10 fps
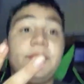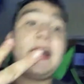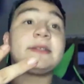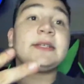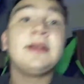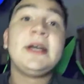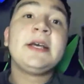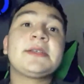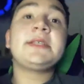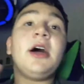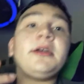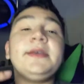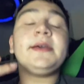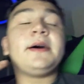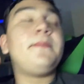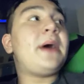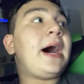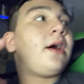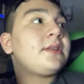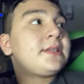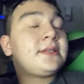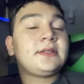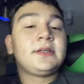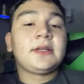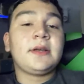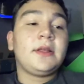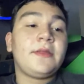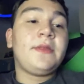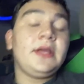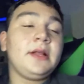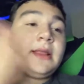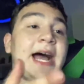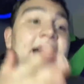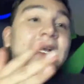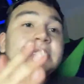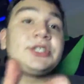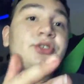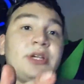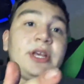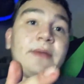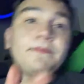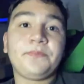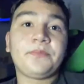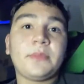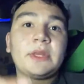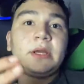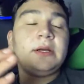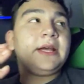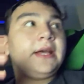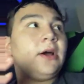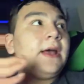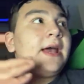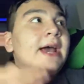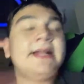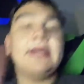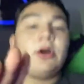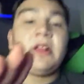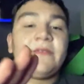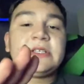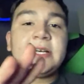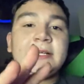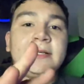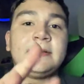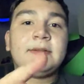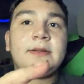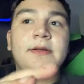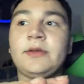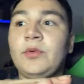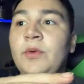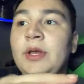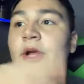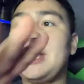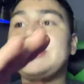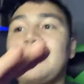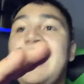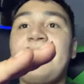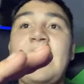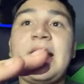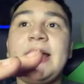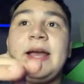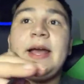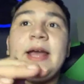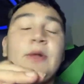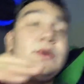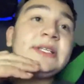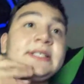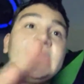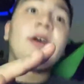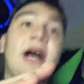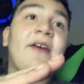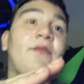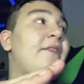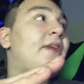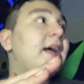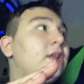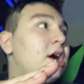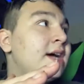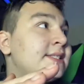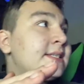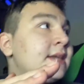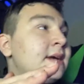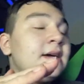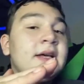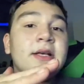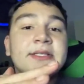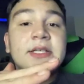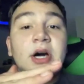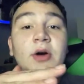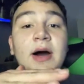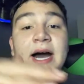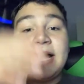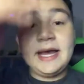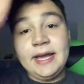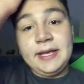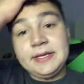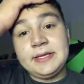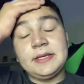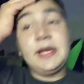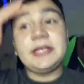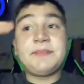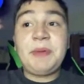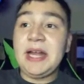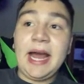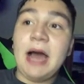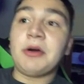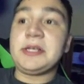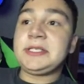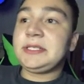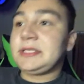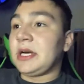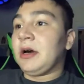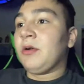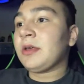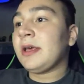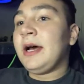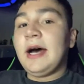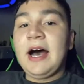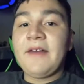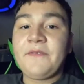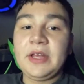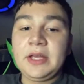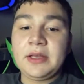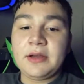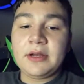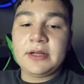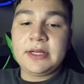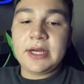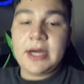2000. Sorry about the last stream ending all of a sudden. We lost Wi-Fi, and we still have Wi-Fi lost. So it's been hours. So I figured,